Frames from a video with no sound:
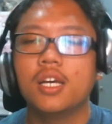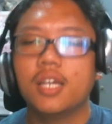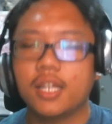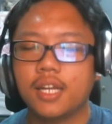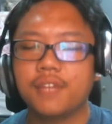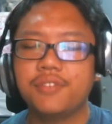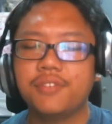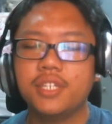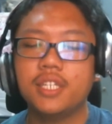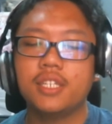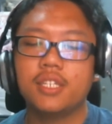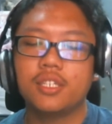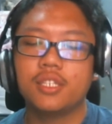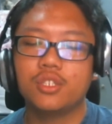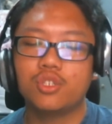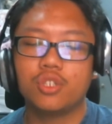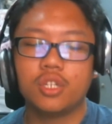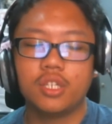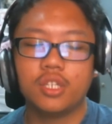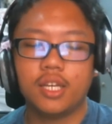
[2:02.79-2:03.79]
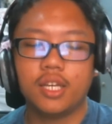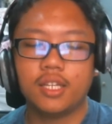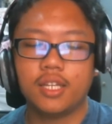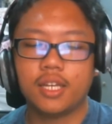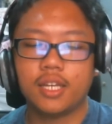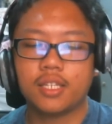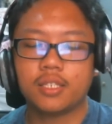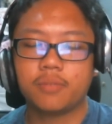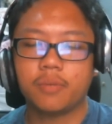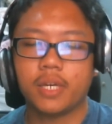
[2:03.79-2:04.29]
and I really enjoy that
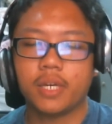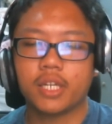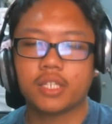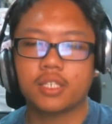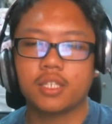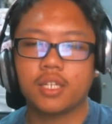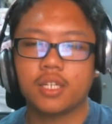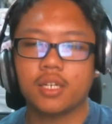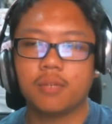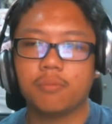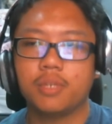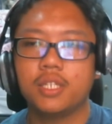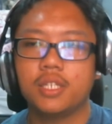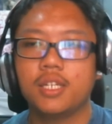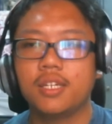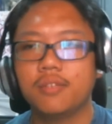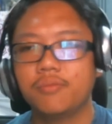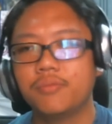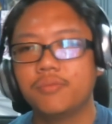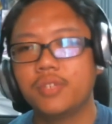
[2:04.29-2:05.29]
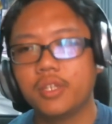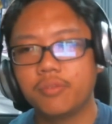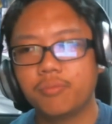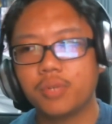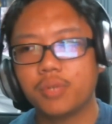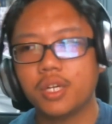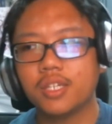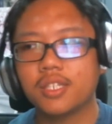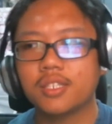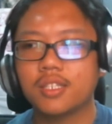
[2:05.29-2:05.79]
aspect. But they
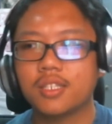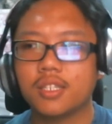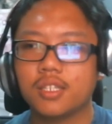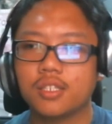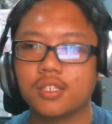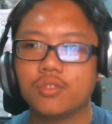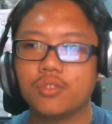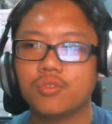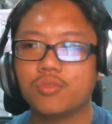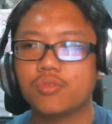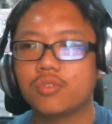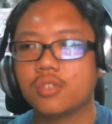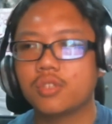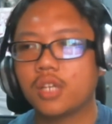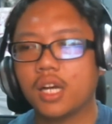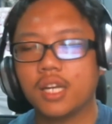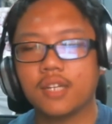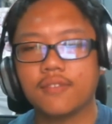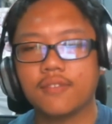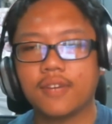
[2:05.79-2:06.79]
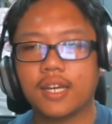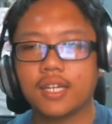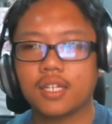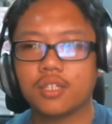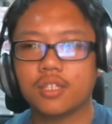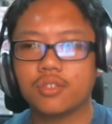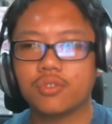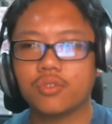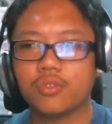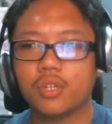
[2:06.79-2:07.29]
brought in a new kind of
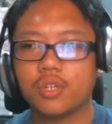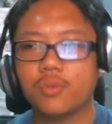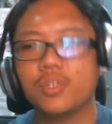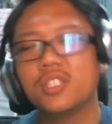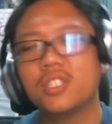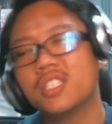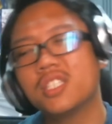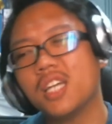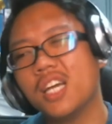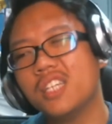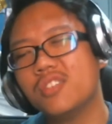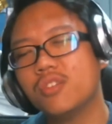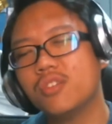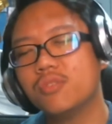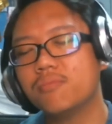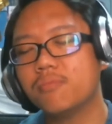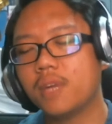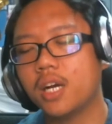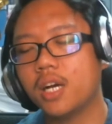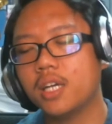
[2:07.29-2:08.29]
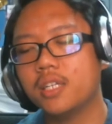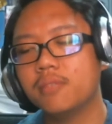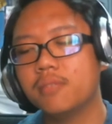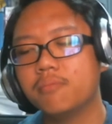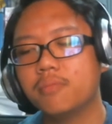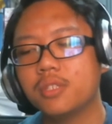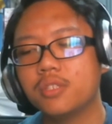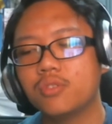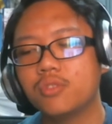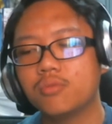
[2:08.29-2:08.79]
angle to it, which I don't
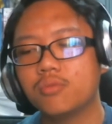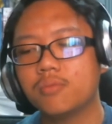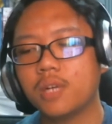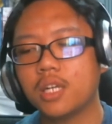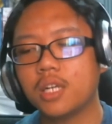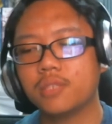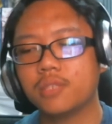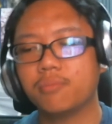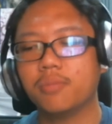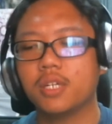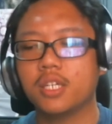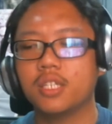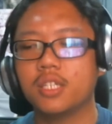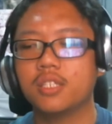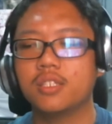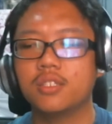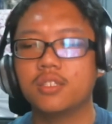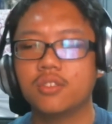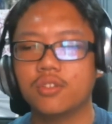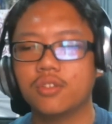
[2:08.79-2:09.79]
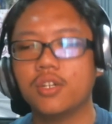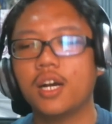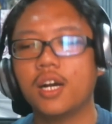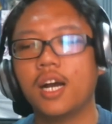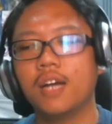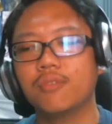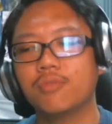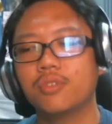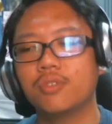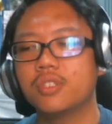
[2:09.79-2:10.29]
mind, but too much. But you know,
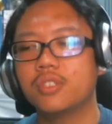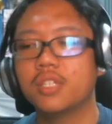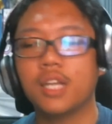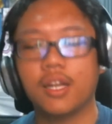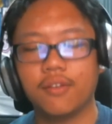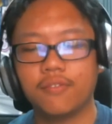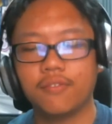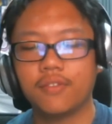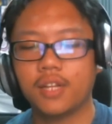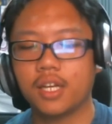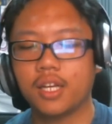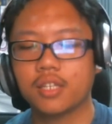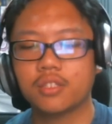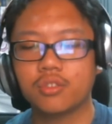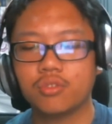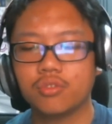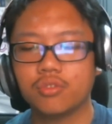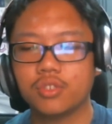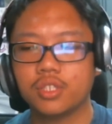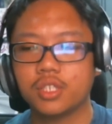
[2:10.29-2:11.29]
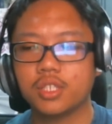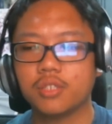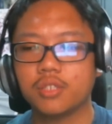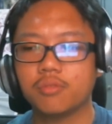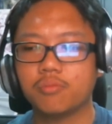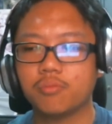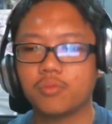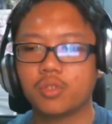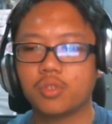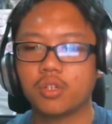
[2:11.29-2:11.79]
I would have liked to see
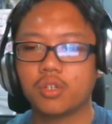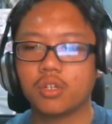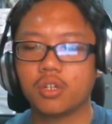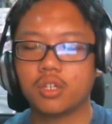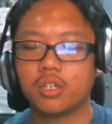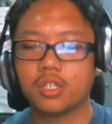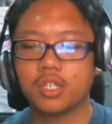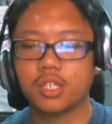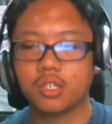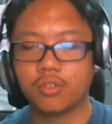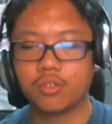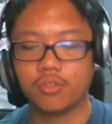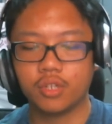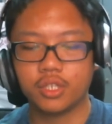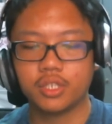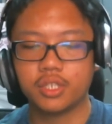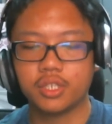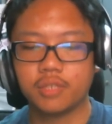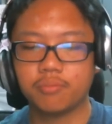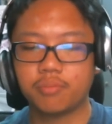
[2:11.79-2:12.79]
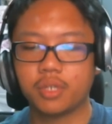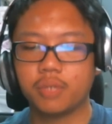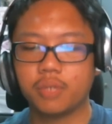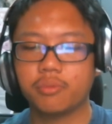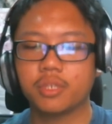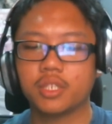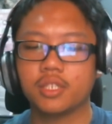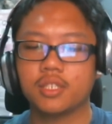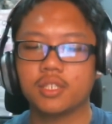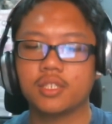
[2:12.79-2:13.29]
more on the crazy part,
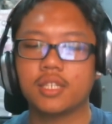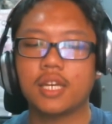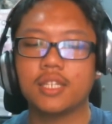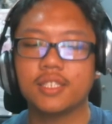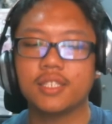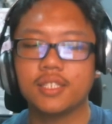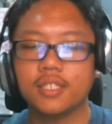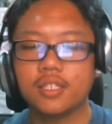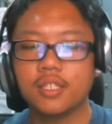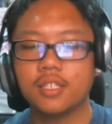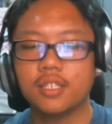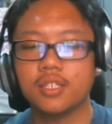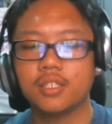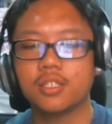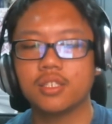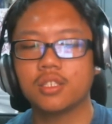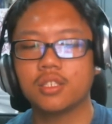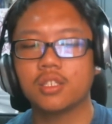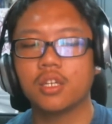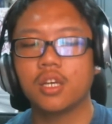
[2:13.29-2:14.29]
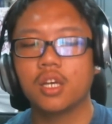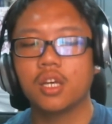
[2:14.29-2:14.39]
because that is